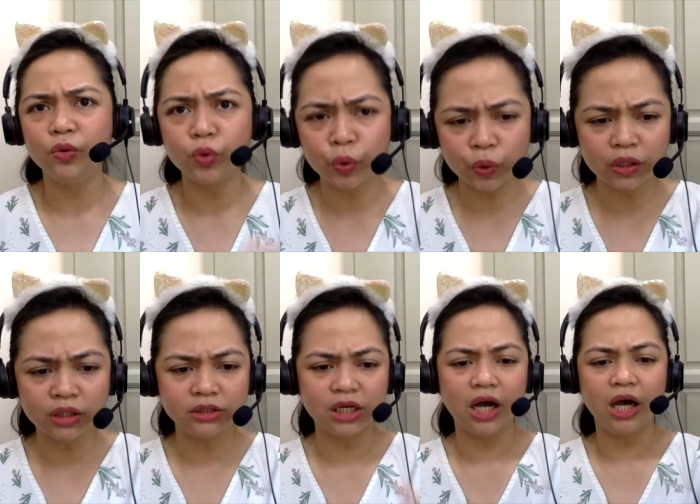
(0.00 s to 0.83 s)
Google
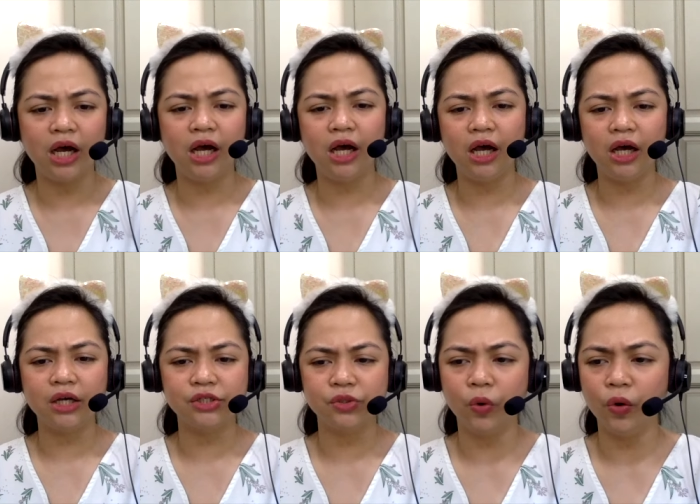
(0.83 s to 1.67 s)

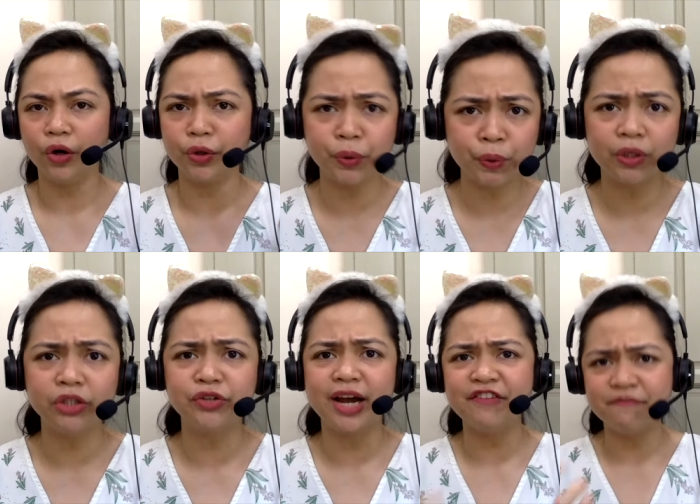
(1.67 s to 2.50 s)
Docs or Google
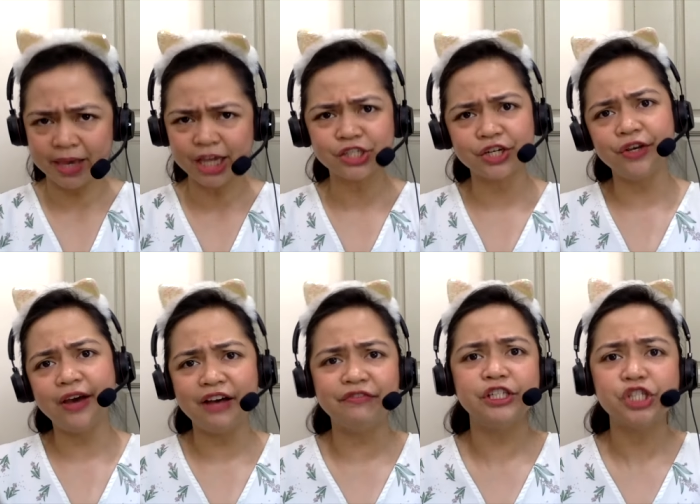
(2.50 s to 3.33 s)
Drive, make sure you
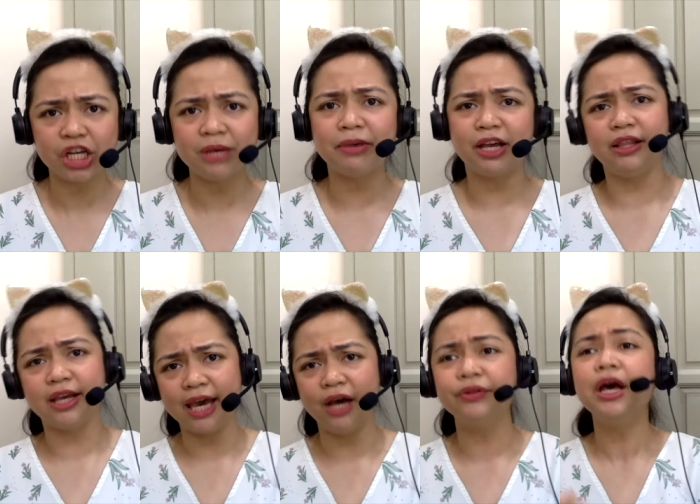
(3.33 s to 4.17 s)
have a Gmail
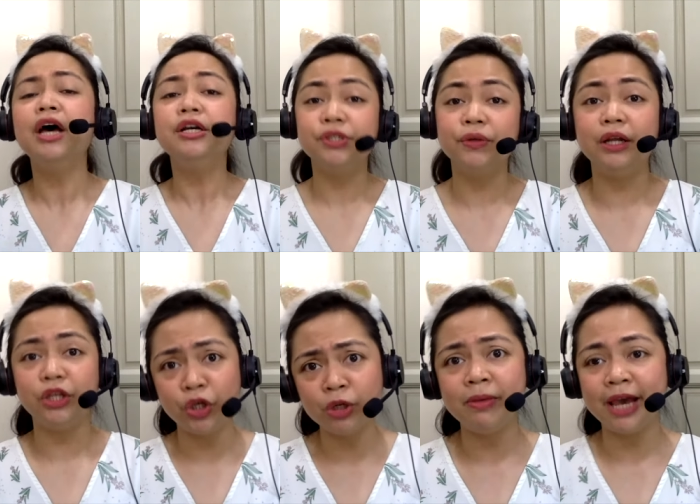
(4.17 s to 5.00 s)
account so that
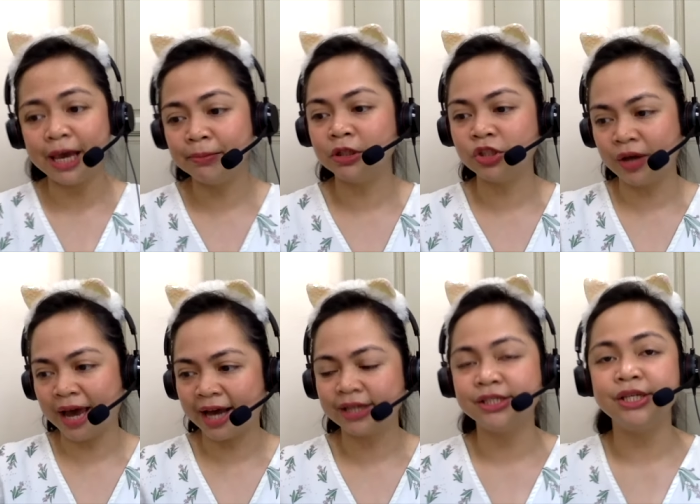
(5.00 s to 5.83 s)
you'd be able to
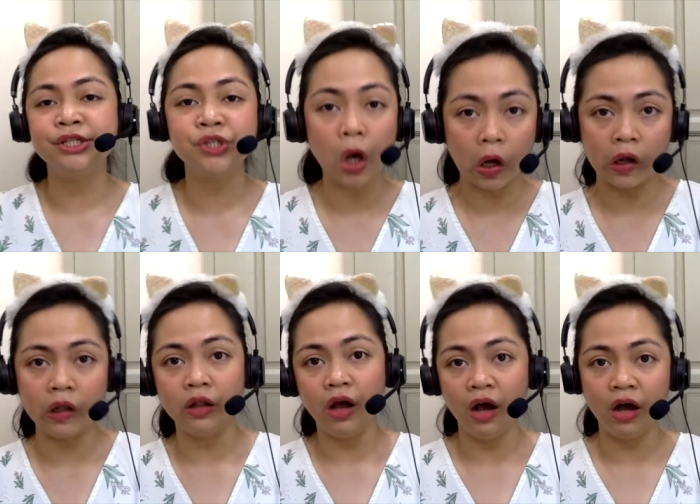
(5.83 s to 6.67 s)
access
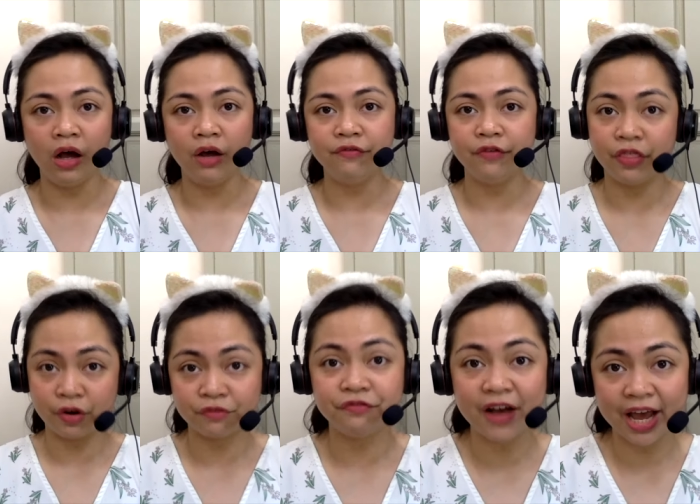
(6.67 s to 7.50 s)
all of their
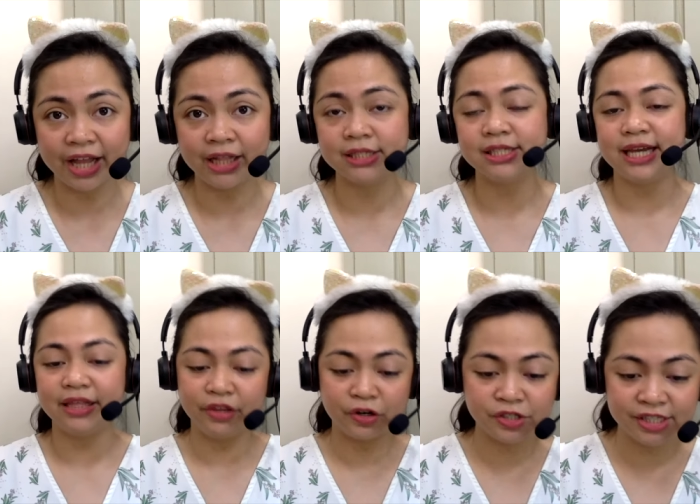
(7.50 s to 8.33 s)
files that
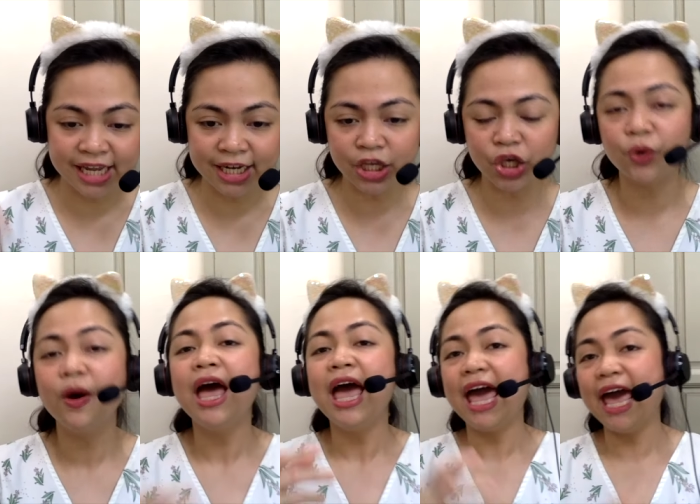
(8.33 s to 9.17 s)
they're sending you
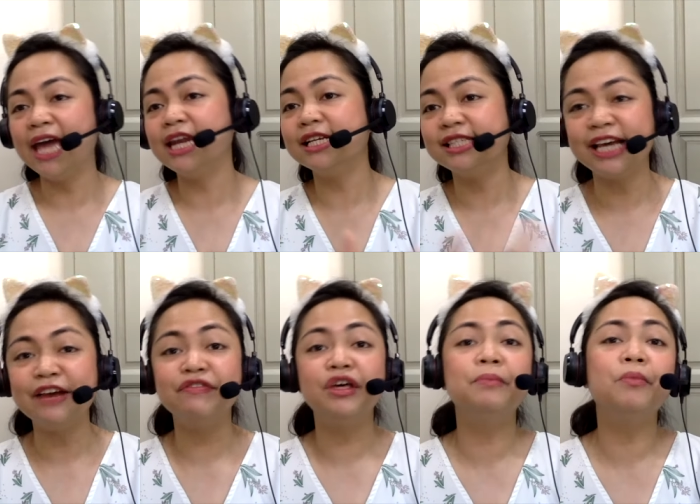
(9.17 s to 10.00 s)
and
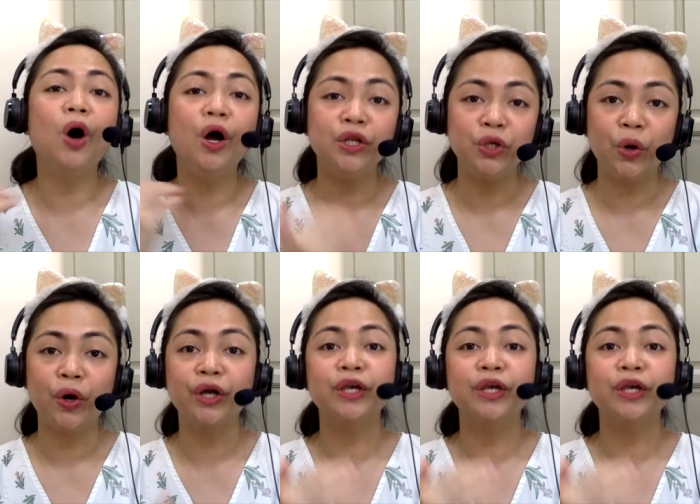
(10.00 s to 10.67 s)
save them on your